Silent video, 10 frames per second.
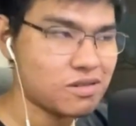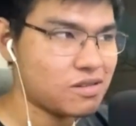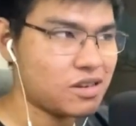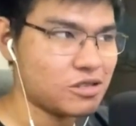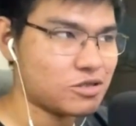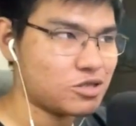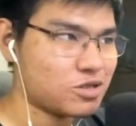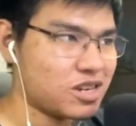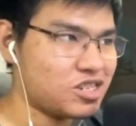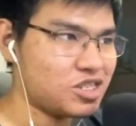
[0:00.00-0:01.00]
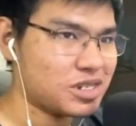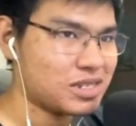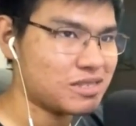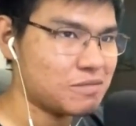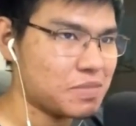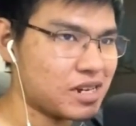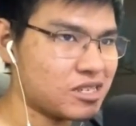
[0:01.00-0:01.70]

illustrations, but